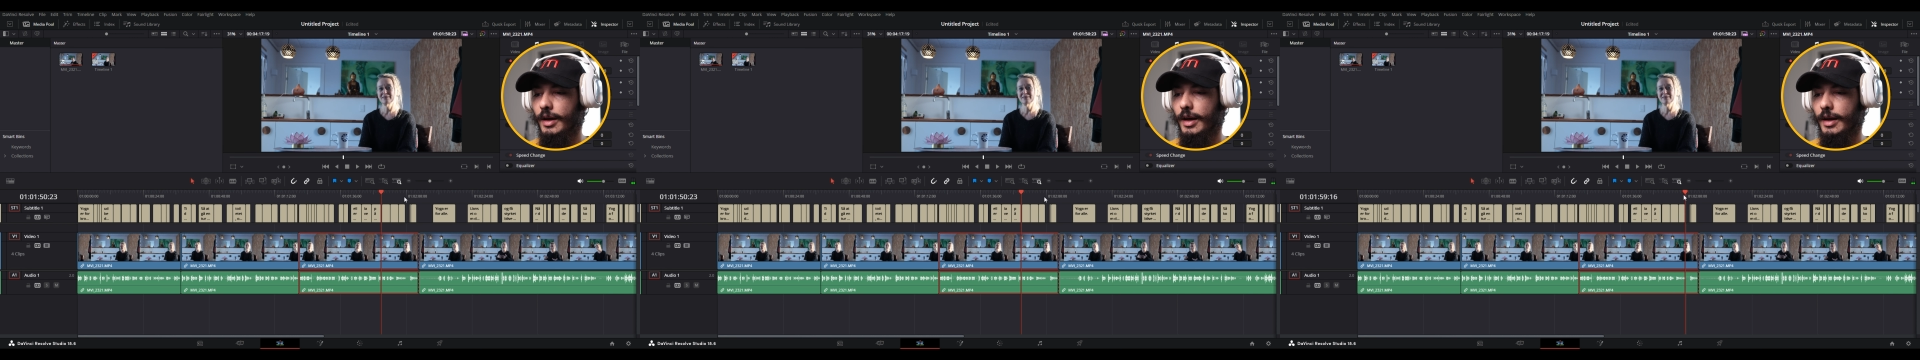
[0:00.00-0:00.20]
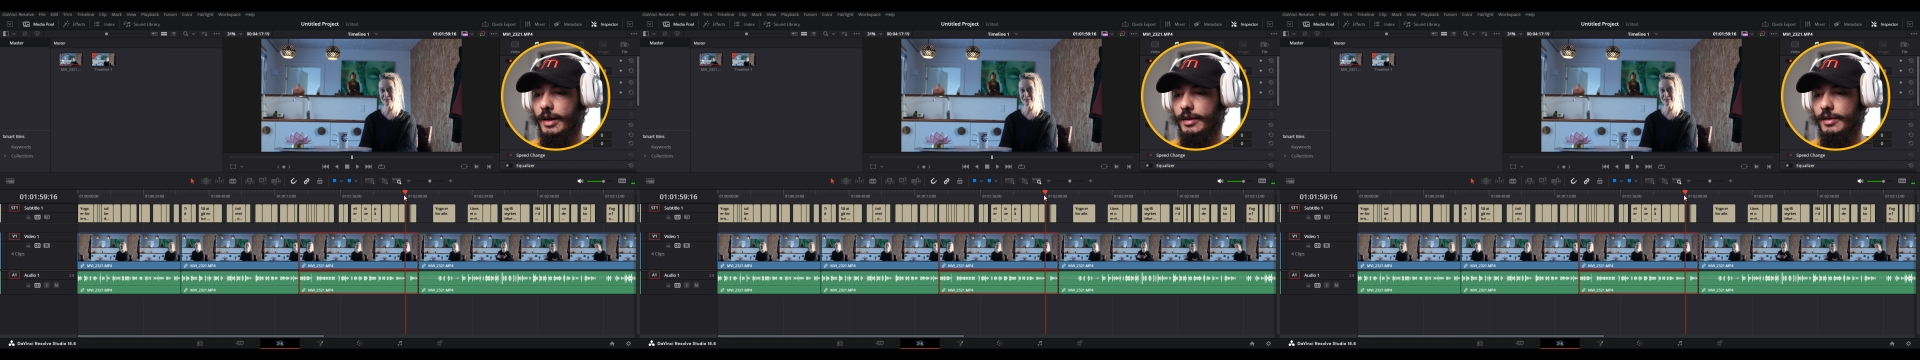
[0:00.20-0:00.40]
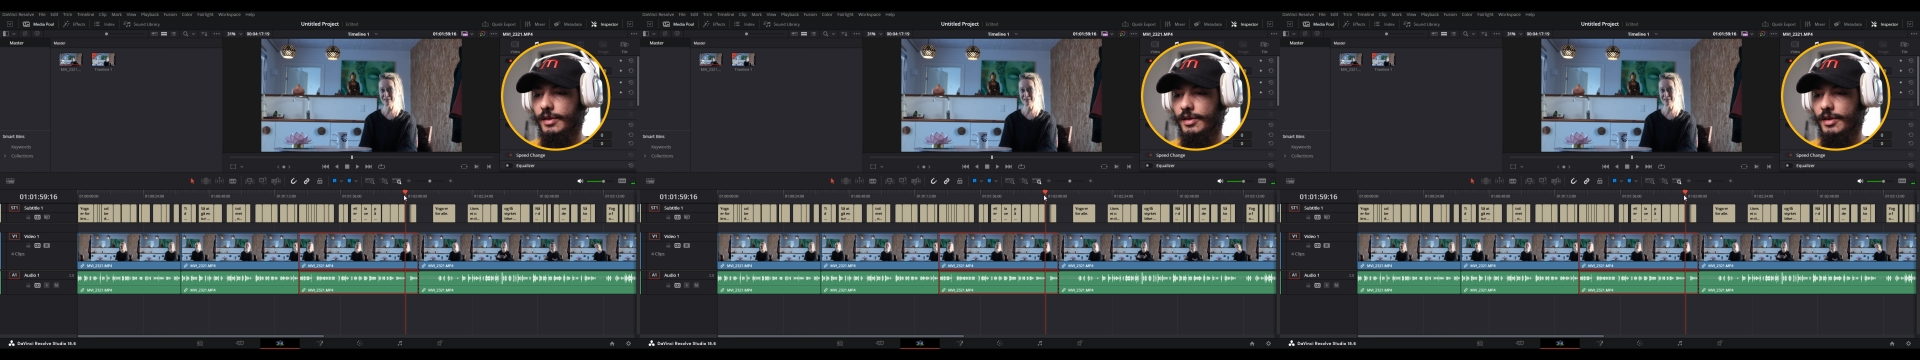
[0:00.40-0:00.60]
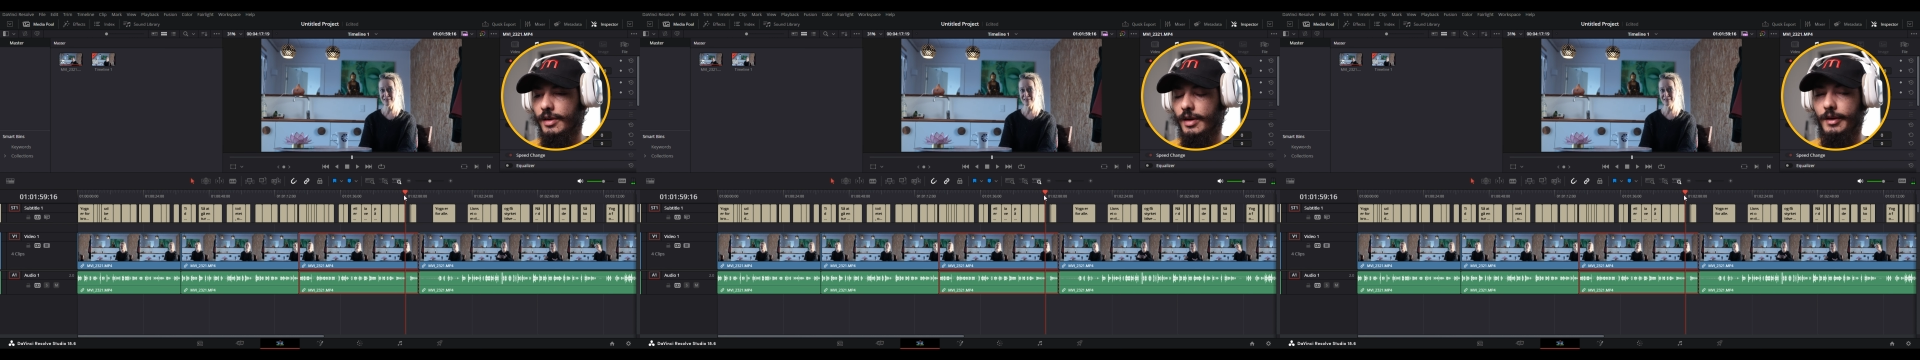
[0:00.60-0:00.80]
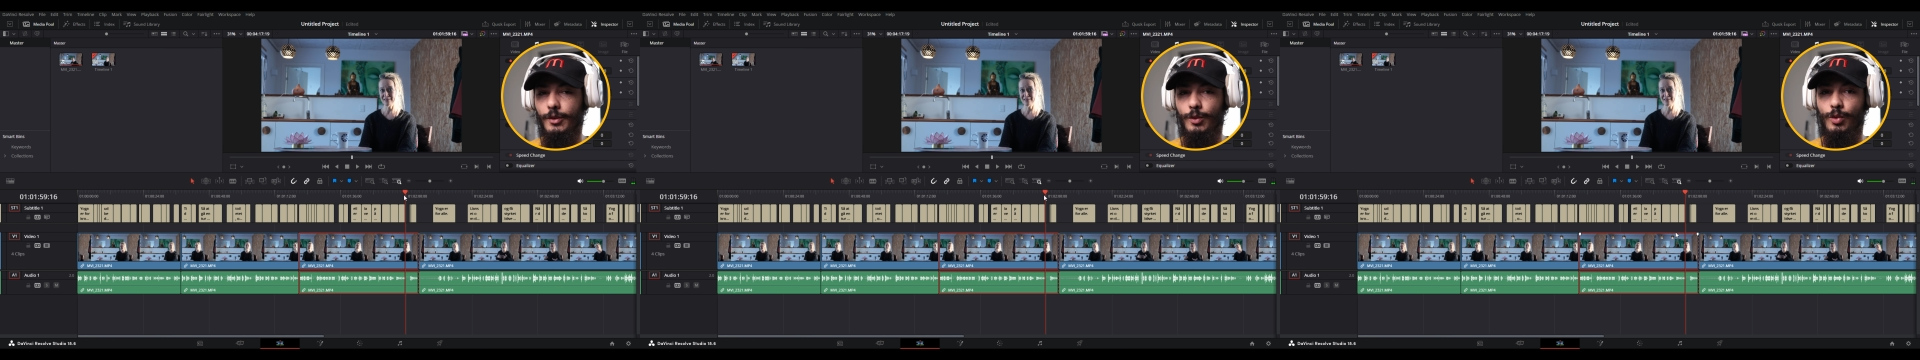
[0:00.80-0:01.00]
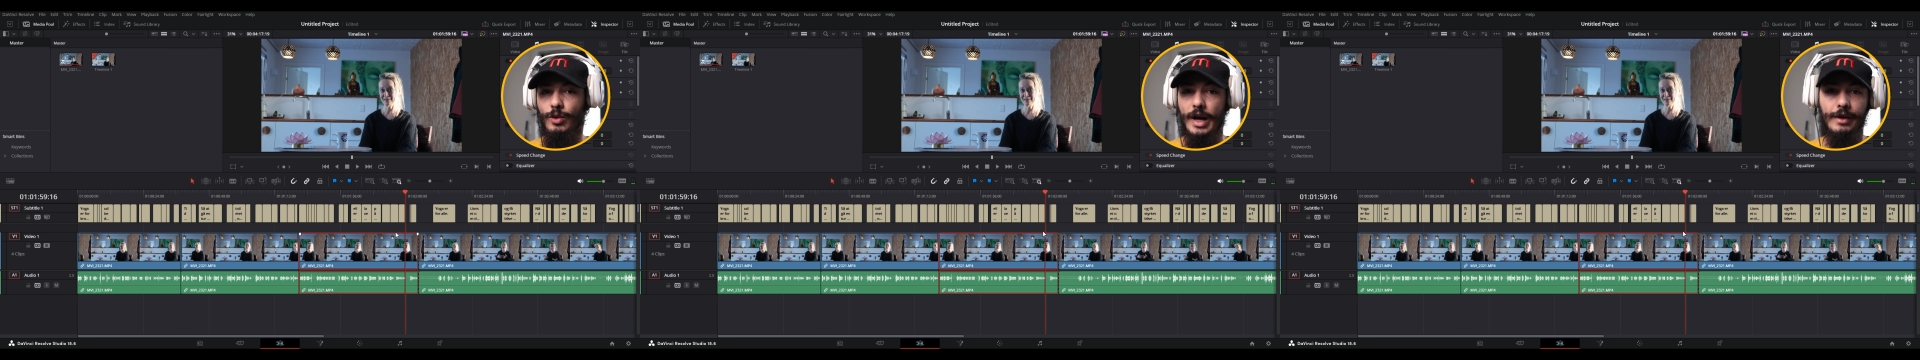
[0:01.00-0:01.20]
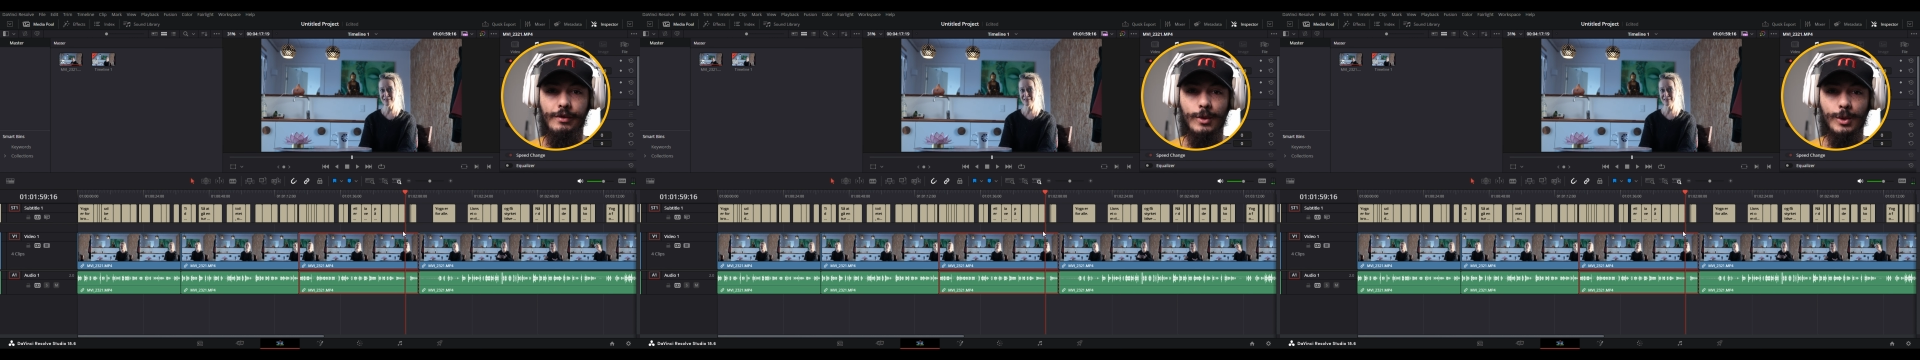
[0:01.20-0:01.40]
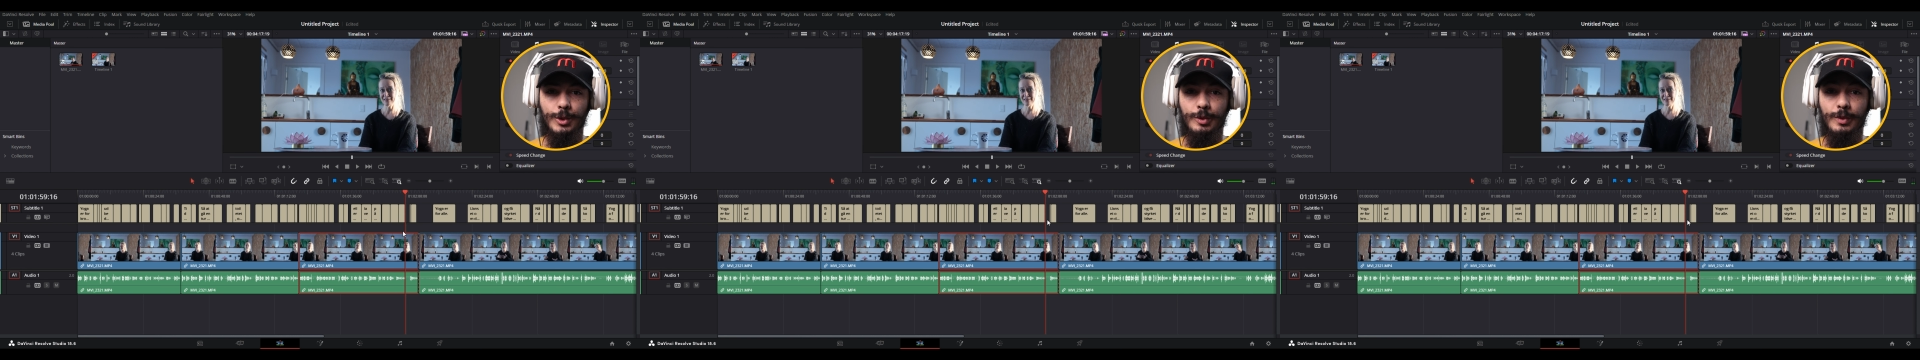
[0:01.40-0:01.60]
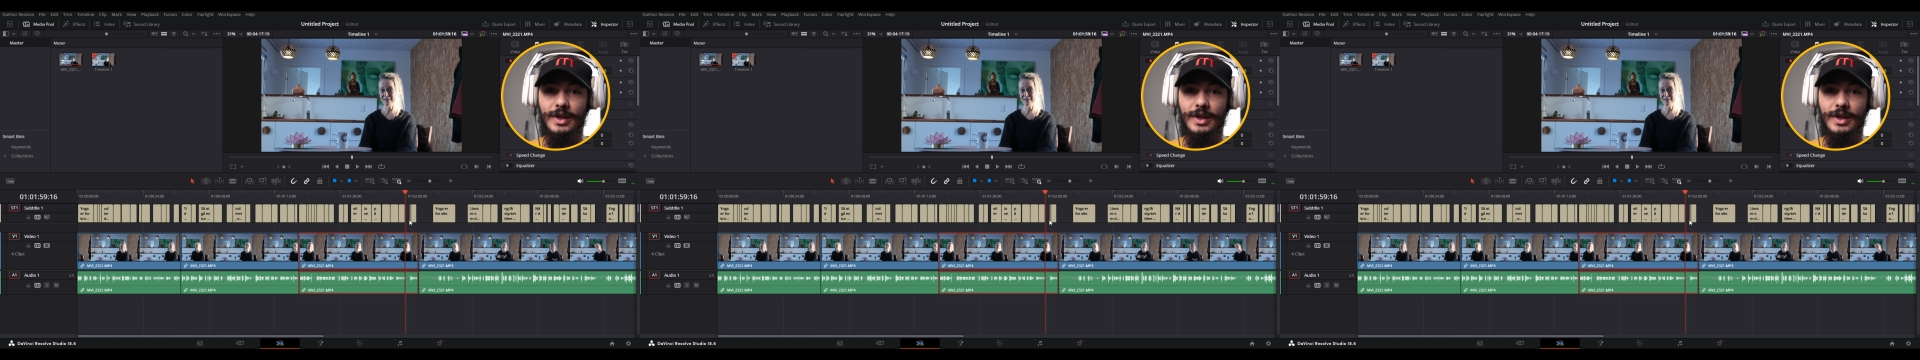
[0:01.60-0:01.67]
and I won't